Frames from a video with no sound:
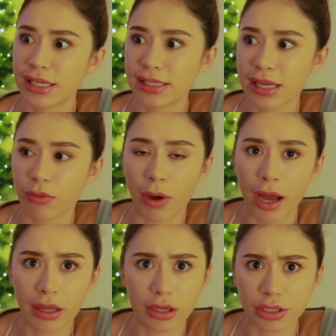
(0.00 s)
He's like,
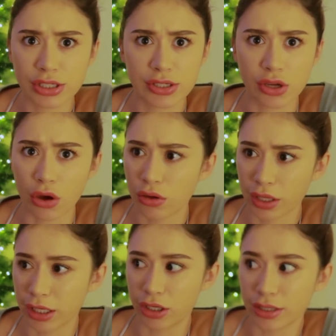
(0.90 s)
why, you're so,
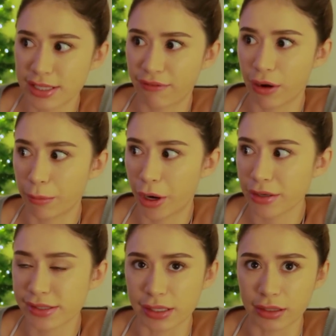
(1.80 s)
like, you're a different
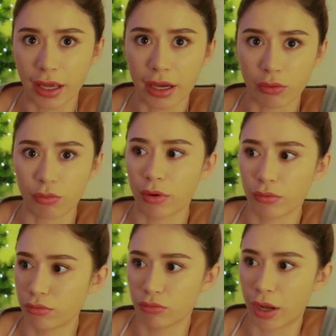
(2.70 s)
person, like,
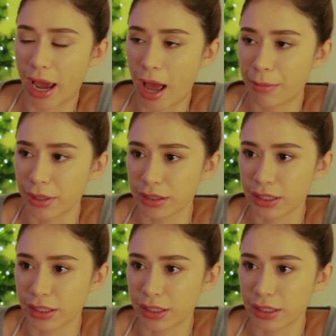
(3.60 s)
what happened?